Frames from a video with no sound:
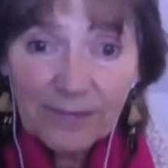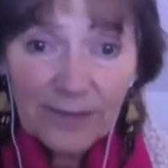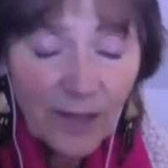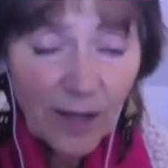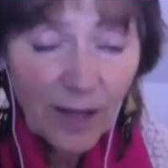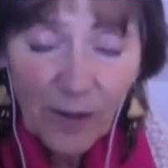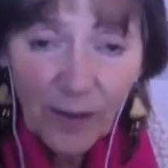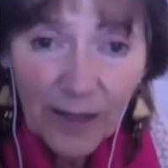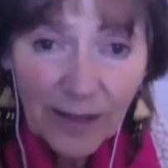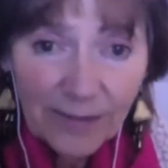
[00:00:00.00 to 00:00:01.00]
so I'm
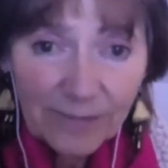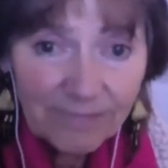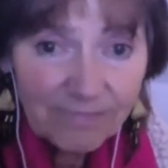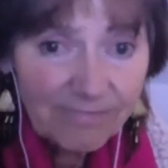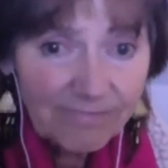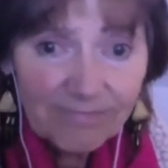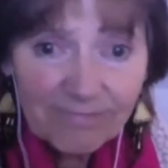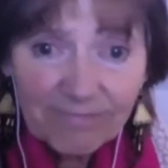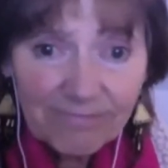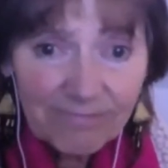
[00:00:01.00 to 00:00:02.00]
going,
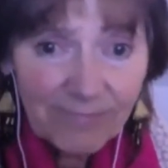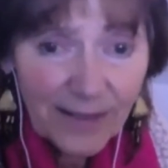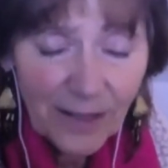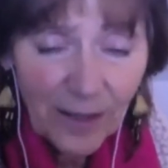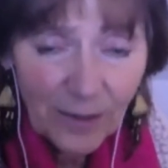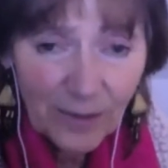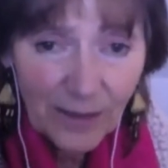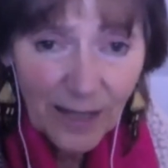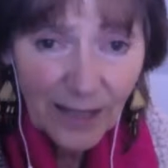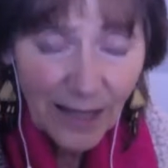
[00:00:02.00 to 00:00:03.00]

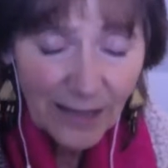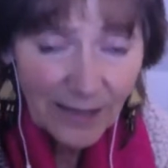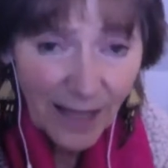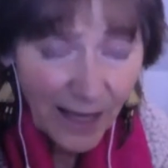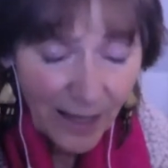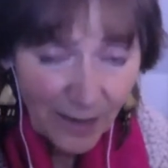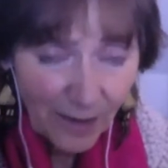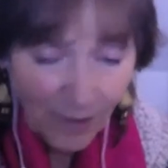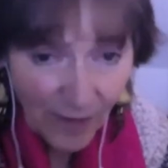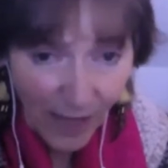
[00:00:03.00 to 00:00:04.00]
and
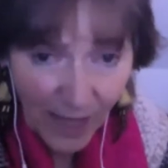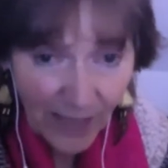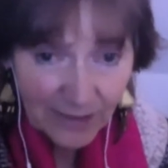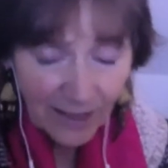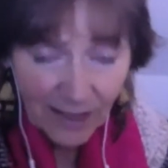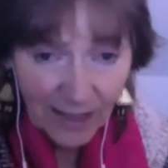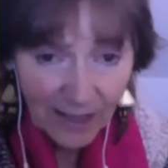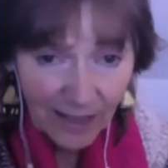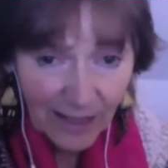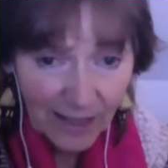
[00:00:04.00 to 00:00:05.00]
in the end,
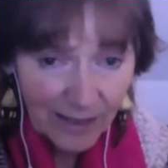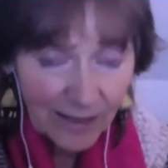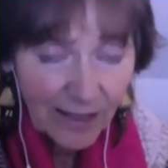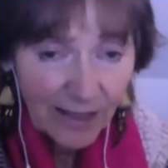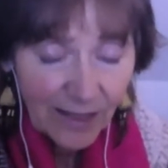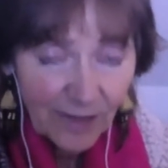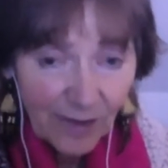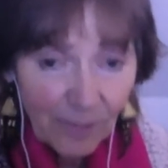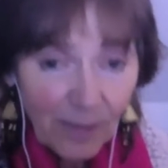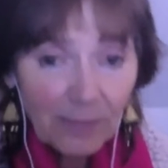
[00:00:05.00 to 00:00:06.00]
like the
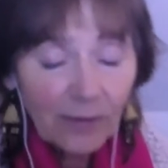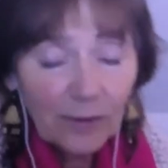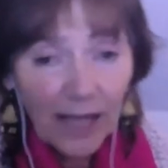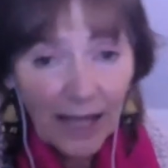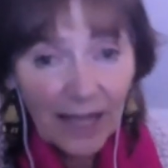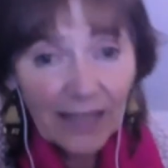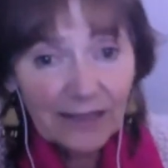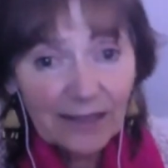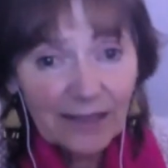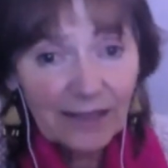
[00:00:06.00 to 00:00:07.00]
people who
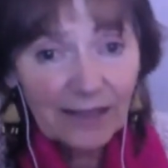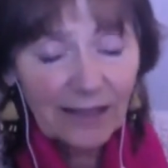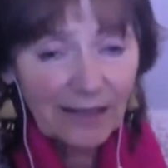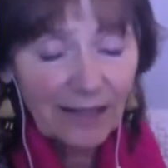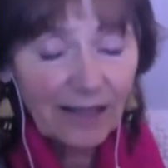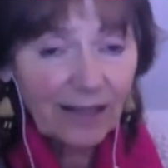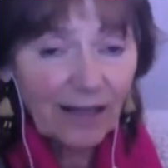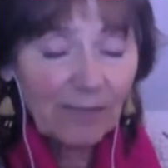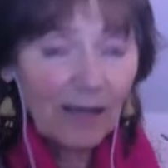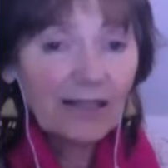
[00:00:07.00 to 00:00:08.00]
hate, like
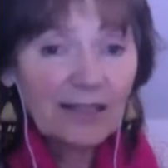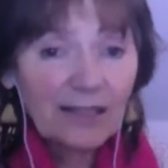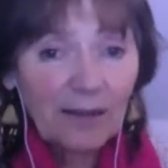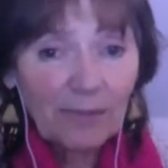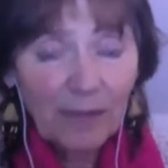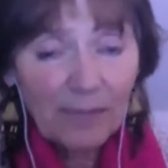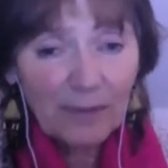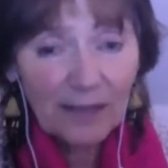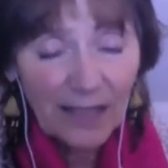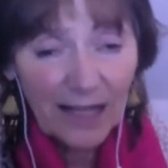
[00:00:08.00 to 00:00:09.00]
Hamas, and the people
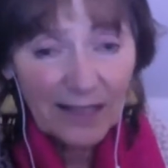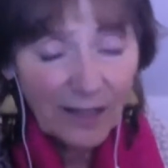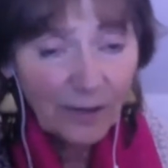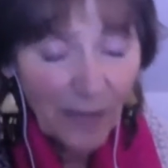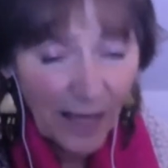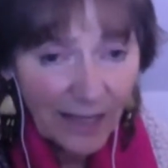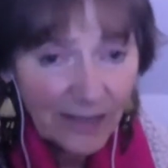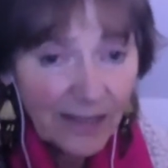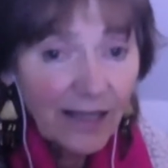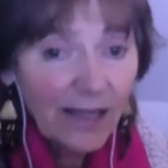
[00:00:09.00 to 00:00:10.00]
in Gaza who
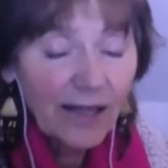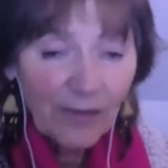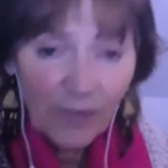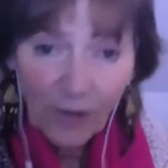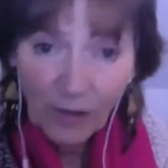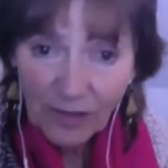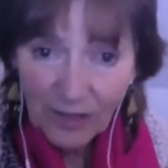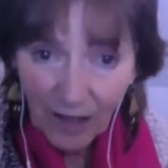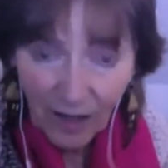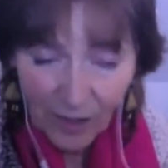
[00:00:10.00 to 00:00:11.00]
hate, those
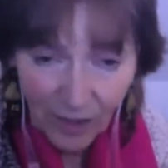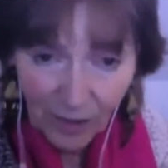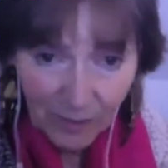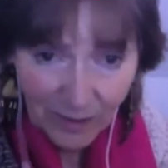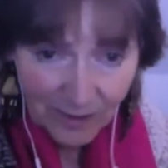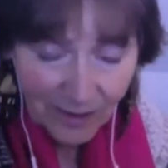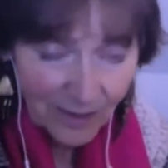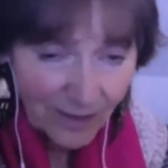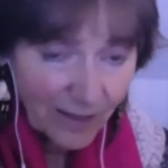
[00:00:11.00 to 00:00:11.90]
are humans.